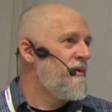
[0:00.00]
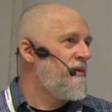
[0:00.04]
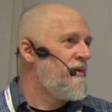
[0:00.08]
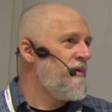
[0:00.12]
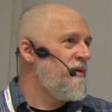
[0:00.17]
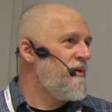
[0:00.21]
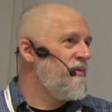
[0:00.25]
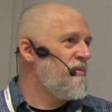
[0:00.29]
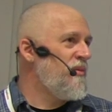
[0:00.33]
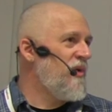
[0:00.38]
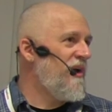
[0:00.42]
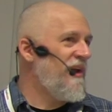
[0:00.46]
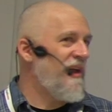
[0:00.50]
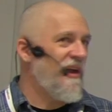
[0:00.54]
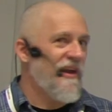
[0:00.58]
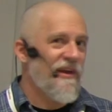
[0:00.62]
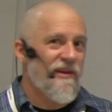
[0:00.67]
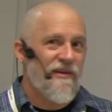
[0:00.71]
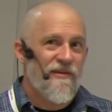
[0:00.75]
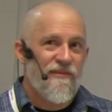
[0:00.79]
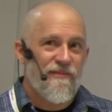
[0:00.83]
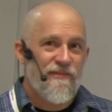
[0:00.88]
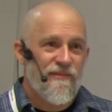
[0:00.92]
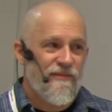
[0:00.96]
Good
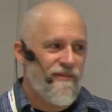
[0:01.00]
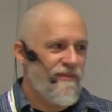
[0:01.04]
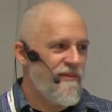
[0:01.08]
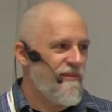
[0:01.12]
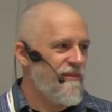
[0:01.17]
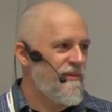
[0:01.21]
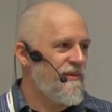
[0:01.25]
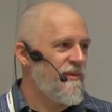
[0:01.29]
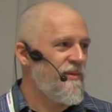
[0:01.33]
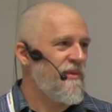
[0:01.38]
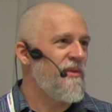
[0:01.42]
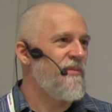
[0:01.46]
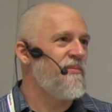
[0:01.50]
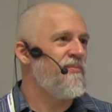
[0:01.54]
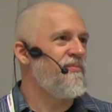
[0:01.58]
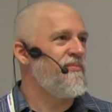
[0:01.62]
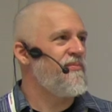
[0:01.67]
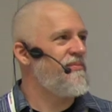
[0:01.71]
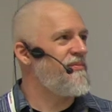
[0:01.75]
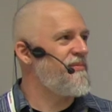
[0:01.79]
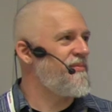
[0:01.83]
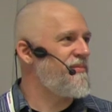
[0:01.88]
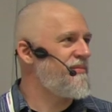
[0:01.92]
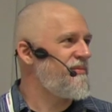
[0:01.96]
morning.
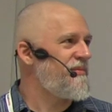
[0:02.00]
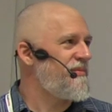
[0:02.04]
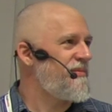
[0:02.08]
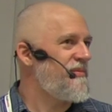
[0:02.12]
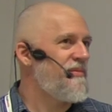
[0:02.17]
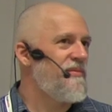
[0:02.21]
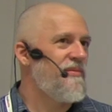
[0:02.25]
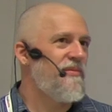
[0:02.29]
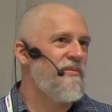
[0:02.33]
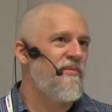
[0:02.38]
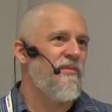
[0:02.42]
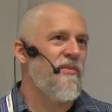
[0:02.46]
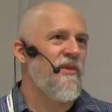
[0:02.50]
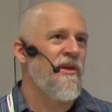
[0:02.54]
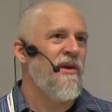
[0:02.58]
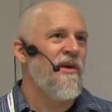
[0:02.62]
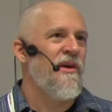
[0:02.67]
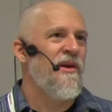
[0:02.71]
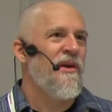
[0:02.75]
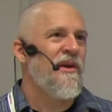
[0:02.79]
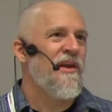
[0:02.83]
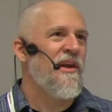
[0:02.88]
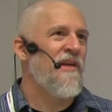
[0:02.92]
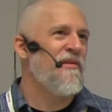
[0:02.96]
Can
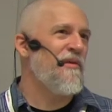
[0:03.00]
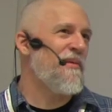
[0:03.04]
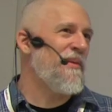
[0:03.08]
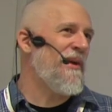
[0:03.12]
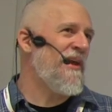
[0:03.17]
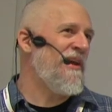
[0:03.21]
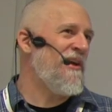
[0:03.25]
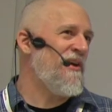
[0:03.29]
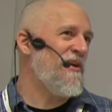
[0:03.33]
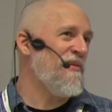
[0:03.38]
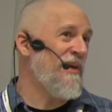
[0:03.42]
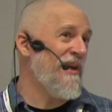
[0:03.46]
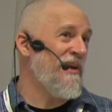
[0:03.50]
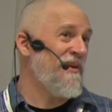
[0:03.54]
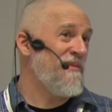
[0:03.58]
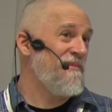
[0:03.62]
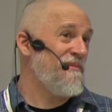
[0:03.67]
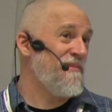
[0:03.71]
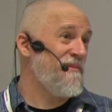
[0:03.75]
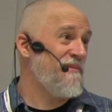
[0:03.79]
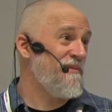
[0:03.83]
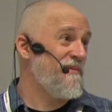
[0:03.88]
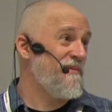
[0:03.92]
everybody hear me?